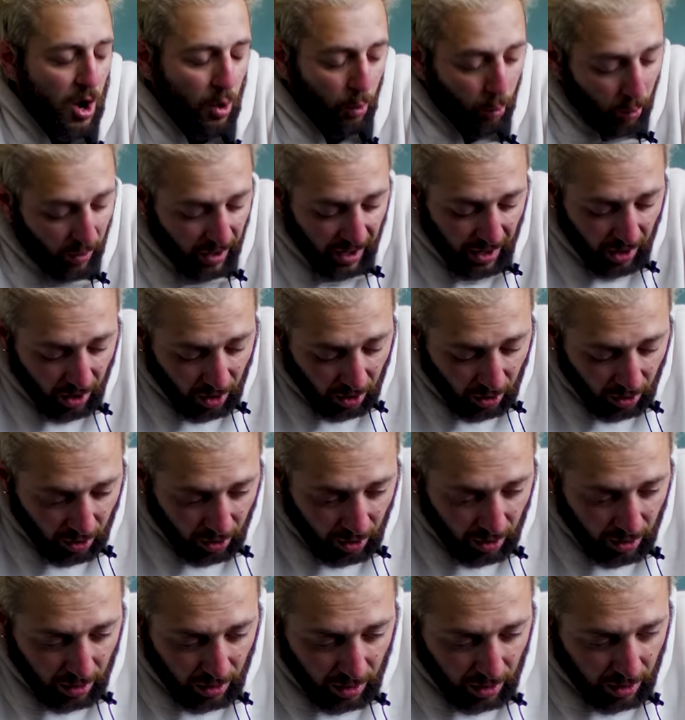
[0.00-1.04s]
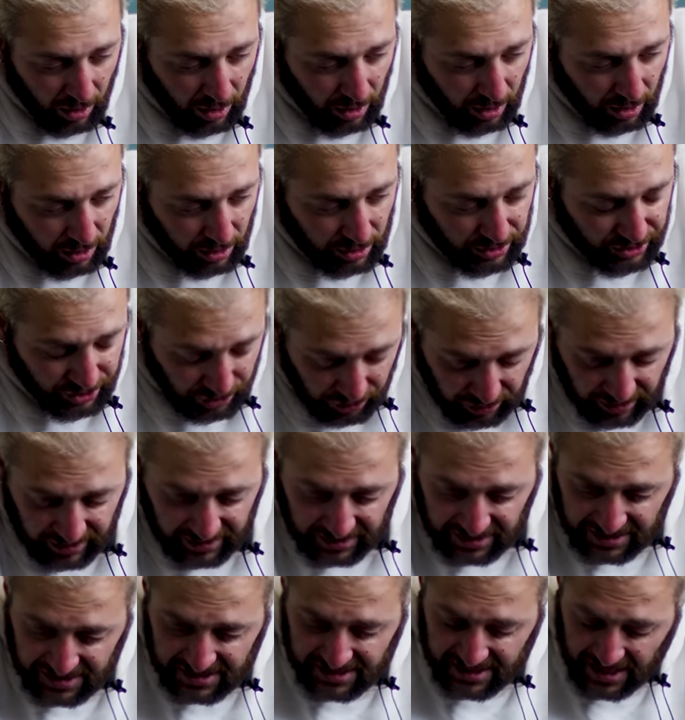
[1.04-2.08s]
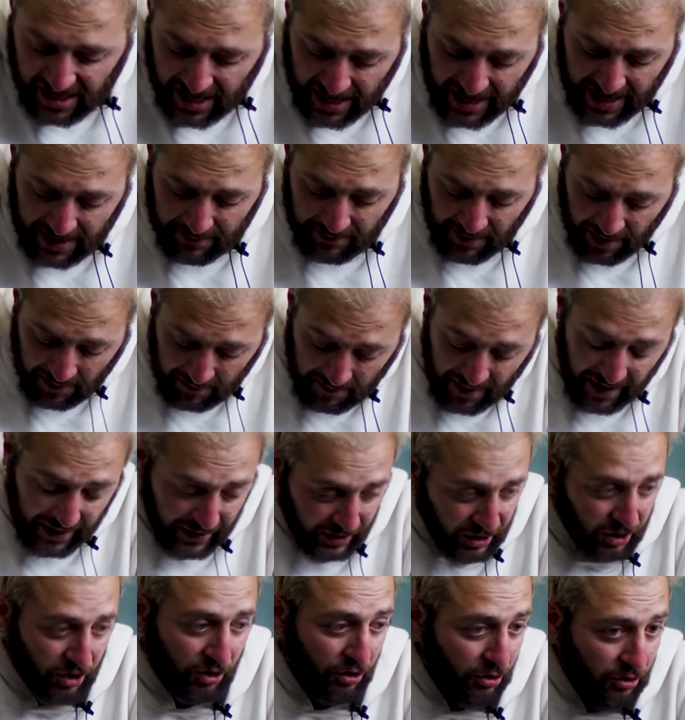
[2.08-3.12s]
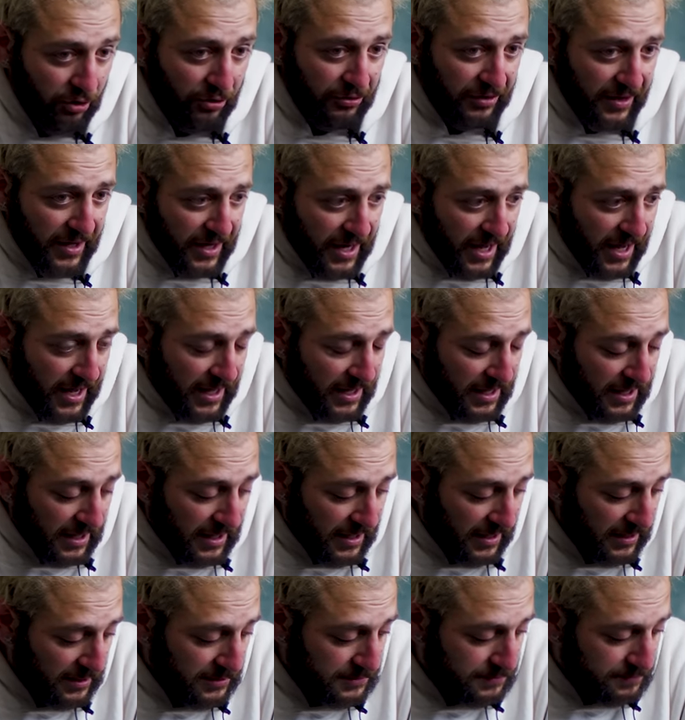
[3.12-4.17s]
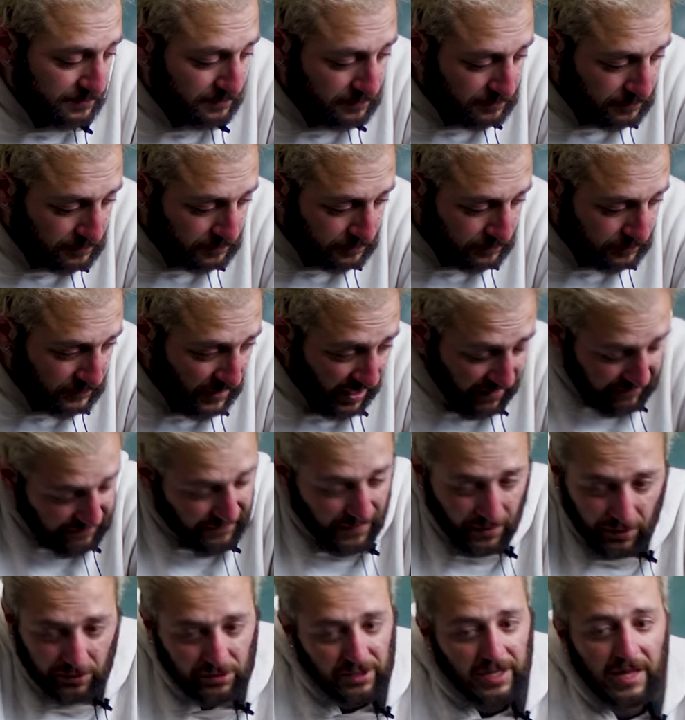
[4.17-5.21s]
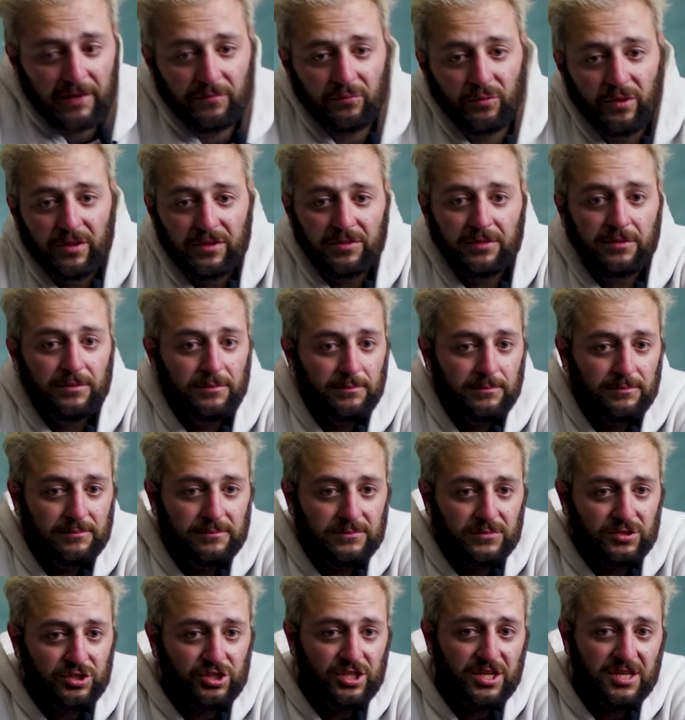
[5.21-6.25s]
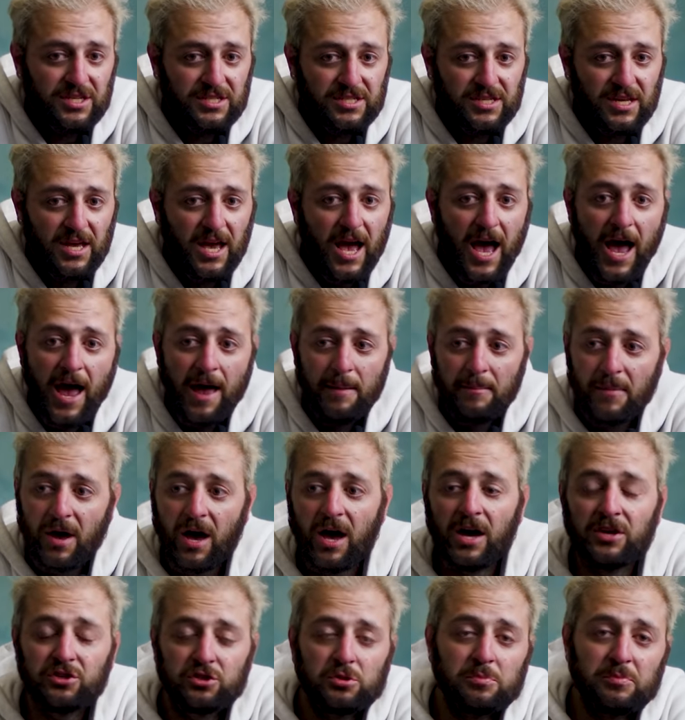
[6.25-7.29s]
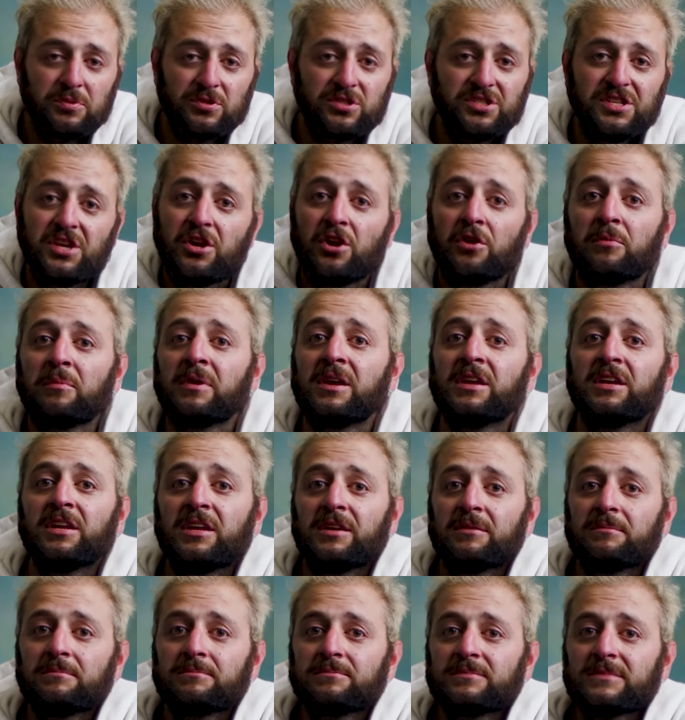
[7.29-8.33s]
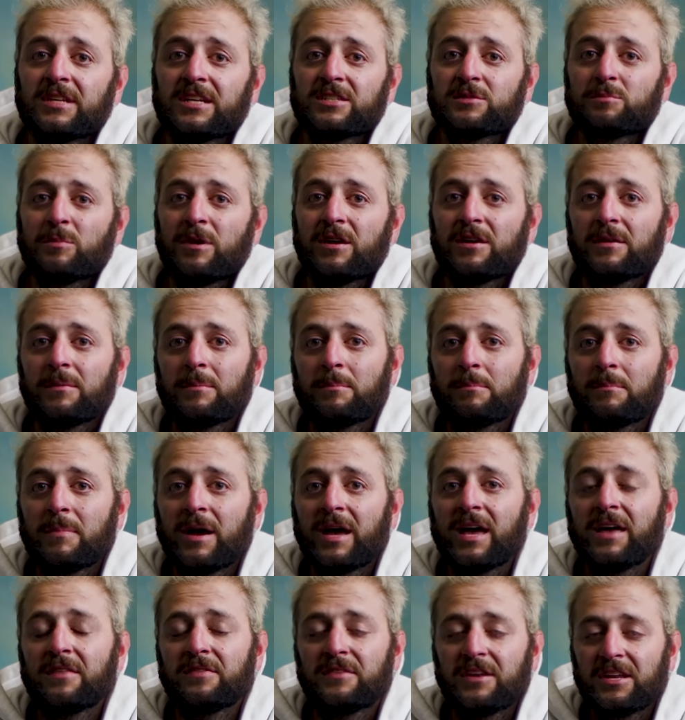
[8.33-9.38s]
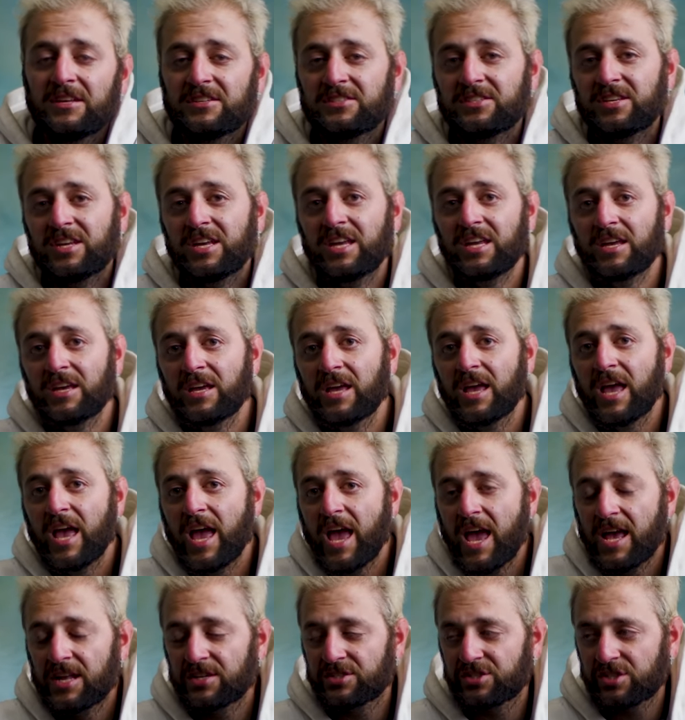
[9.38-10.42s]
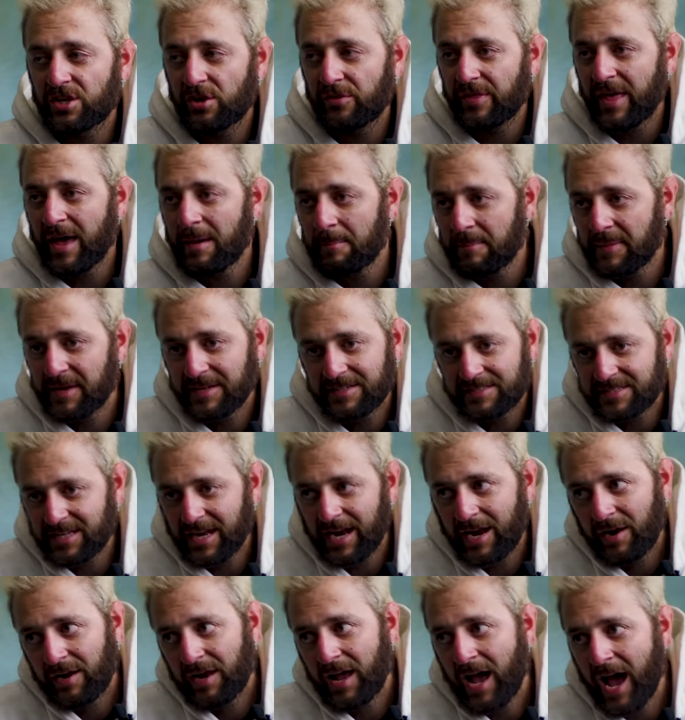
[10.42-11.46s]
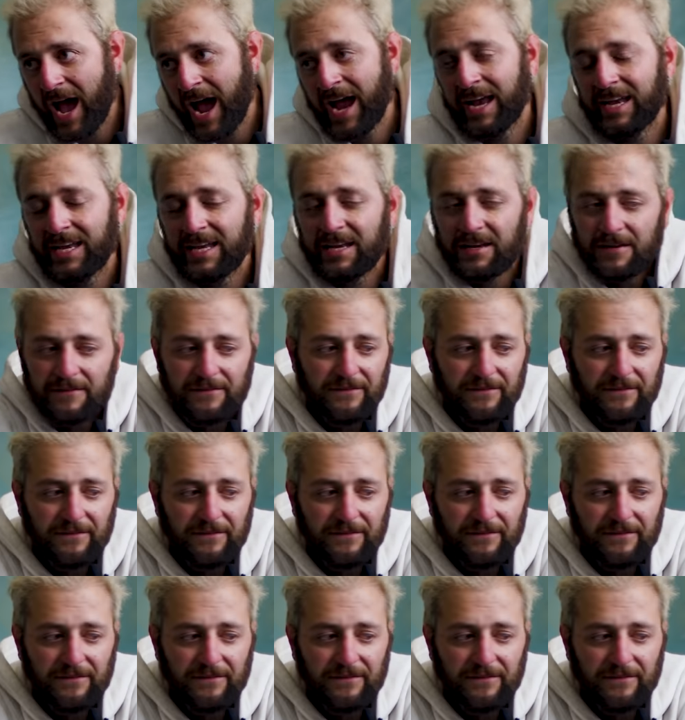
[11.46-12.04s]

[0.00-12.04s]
Well, during this time, I met a girl that I, uh, I fell in love with. She's a, I'm 100% Armenian. That's my, my ethnicity. And so that means that I, I need to